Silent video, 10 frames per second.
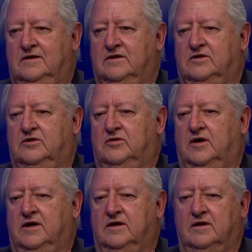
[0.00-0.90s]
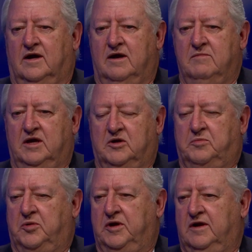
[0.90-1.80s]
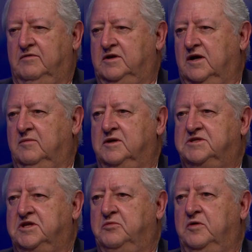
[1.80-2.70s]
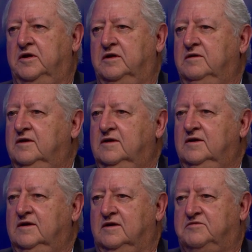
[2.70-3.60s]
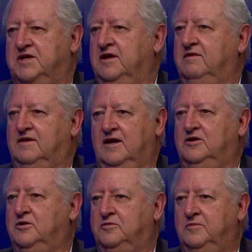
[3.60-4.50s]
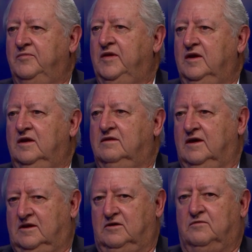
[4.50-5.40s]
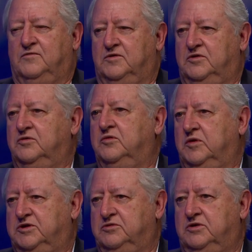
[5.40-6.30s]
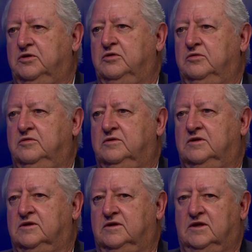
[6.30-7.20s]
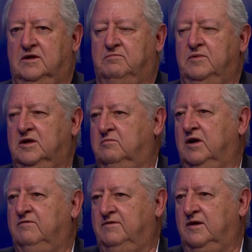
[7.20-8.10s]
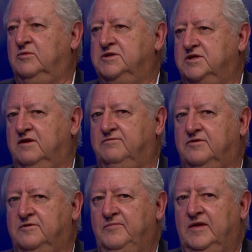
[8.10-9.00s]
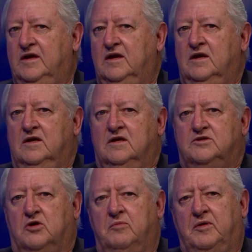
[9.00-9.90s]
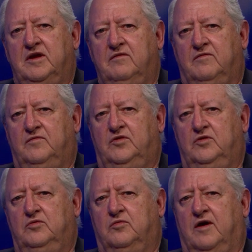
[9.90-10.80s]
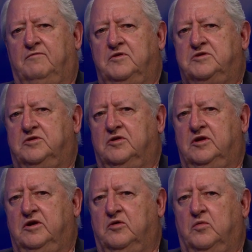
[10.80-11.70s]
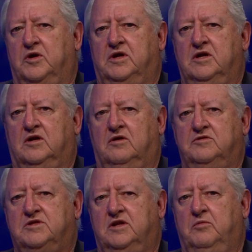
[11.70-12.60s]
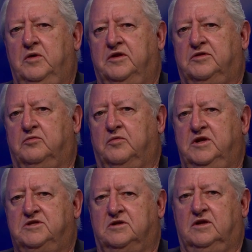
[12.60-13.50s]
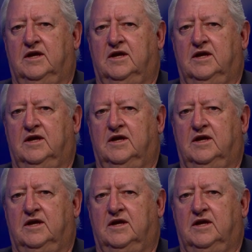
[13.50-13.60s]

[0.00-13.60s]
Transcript: you know, I make a point every time I see one of saying thank you. Thank you for doing what you do to keep me and my family safer. So I believe you referenced earlier working closely with the Regional